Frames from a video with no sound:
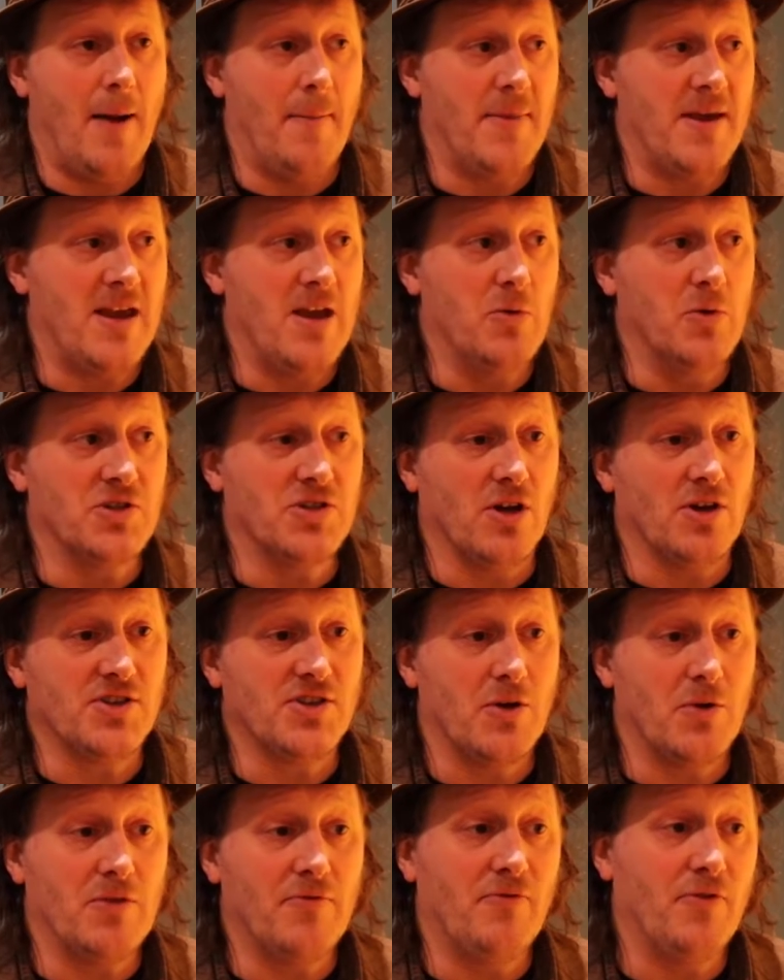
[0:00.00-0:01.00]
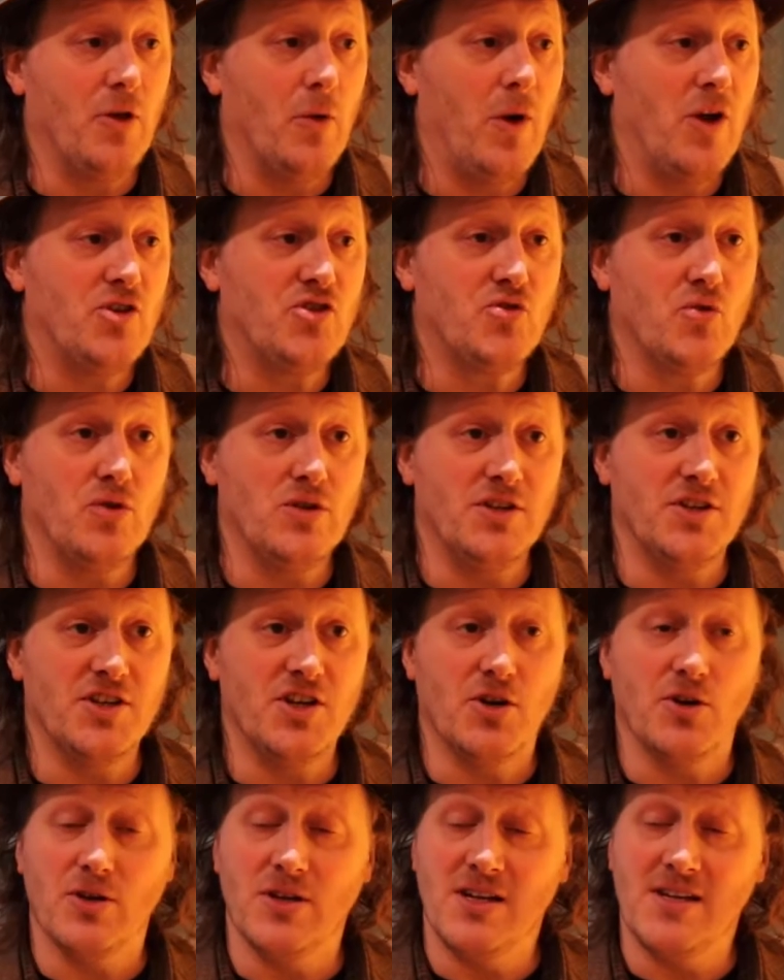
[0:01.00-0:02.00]
He was also influential in
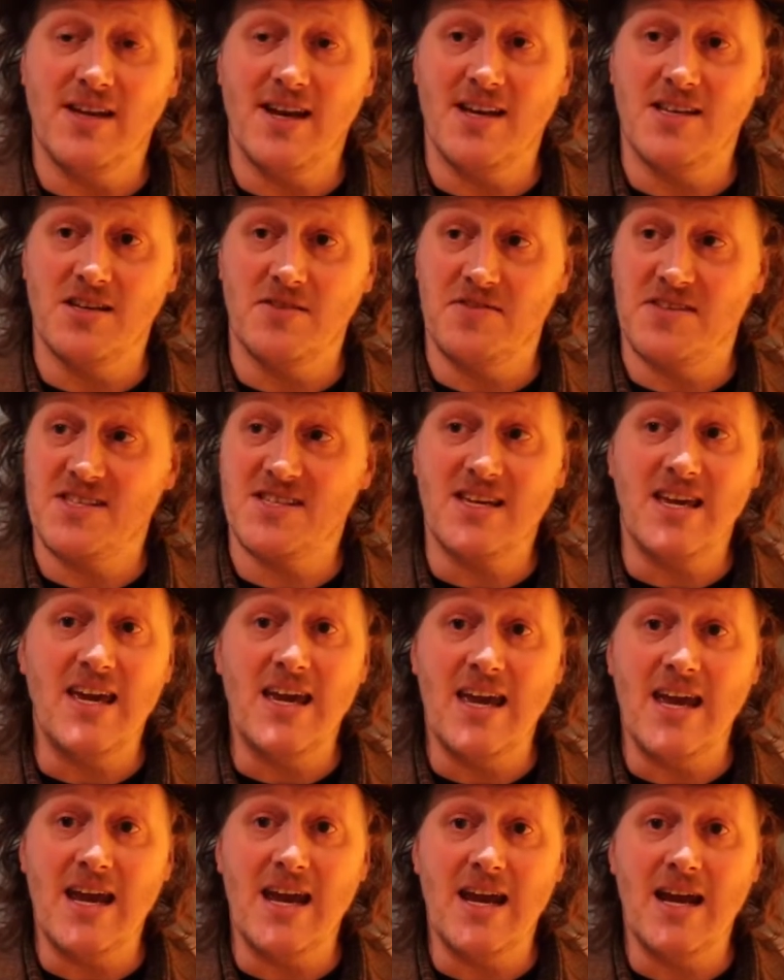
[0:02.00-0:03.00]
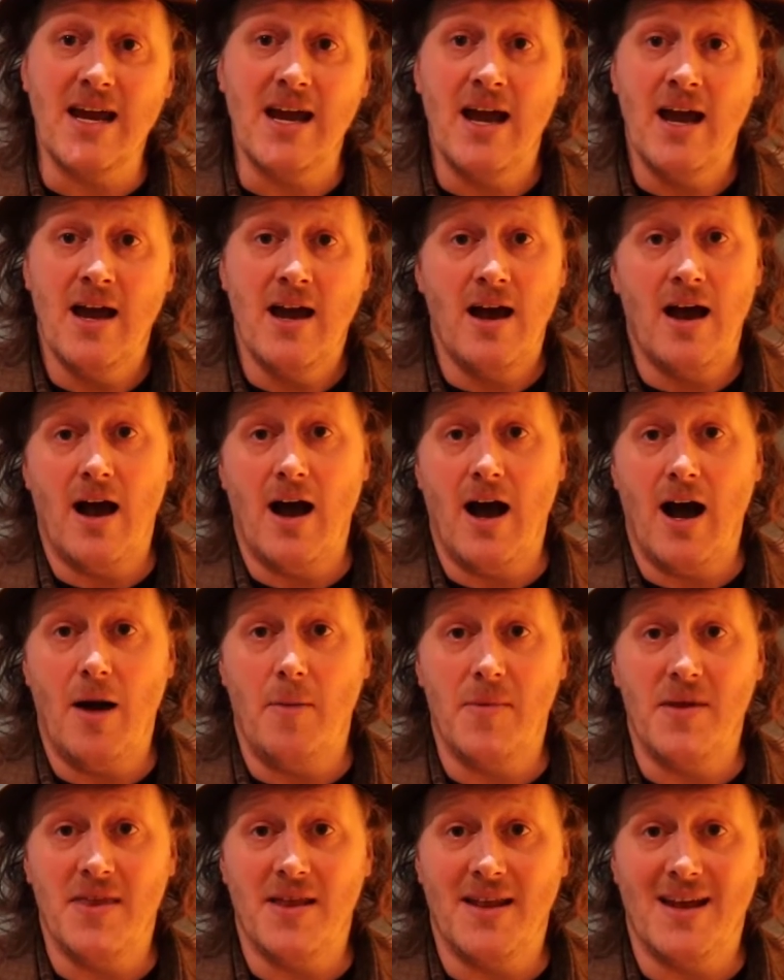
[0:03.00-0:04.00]
the early days of skiing
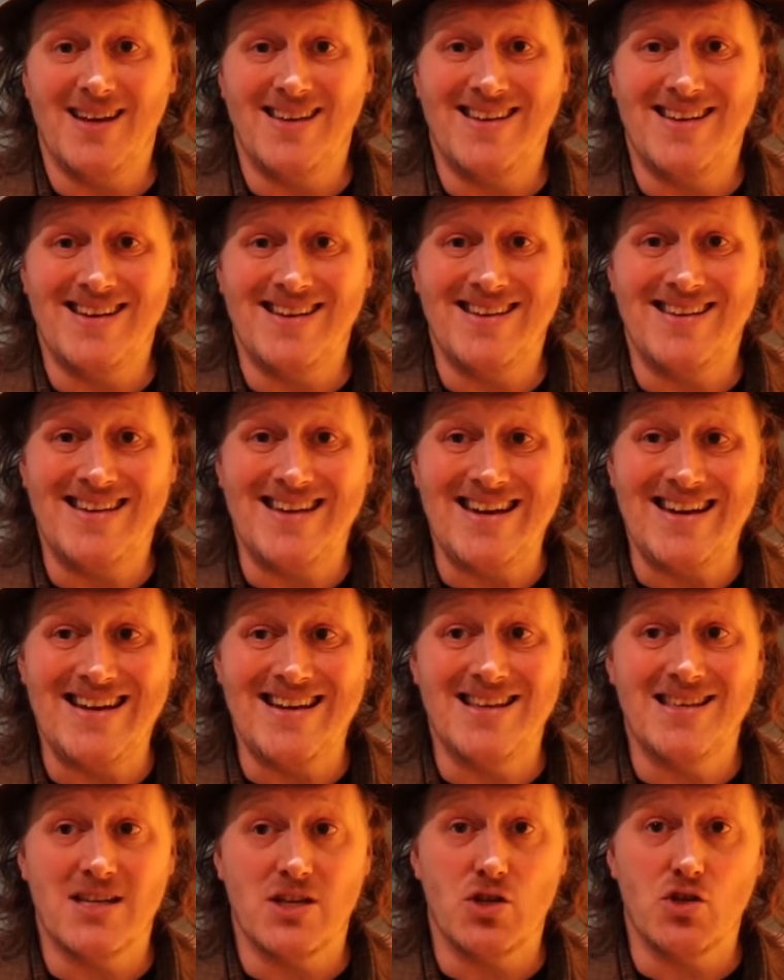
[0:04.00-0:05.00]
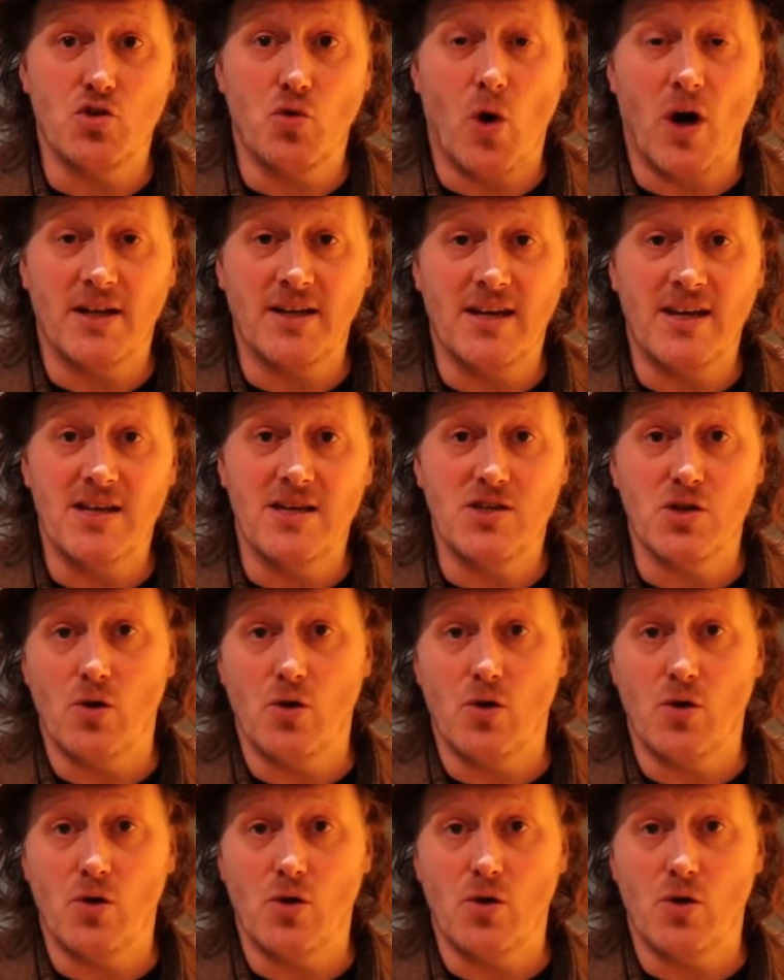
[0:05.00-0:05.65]
in the 19-teens and 20s